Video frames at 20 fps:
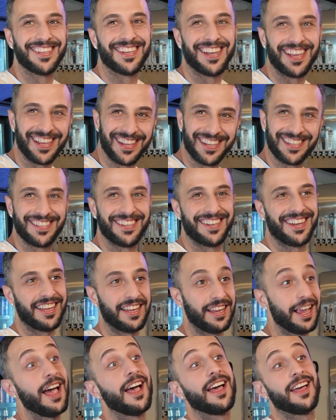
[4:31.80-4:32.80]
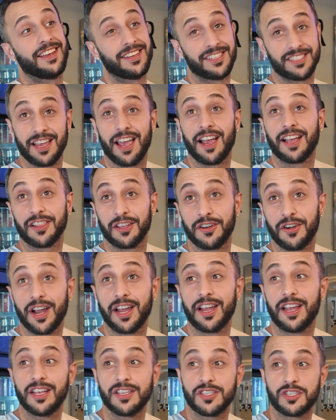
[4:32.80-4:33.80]
Today, yeah, exactly,
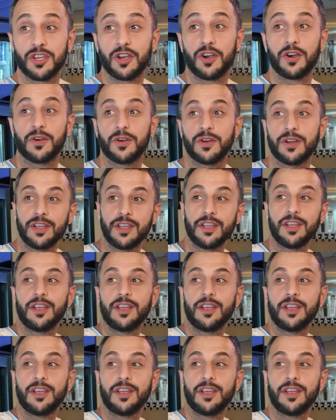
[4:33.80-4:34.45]
right? And so,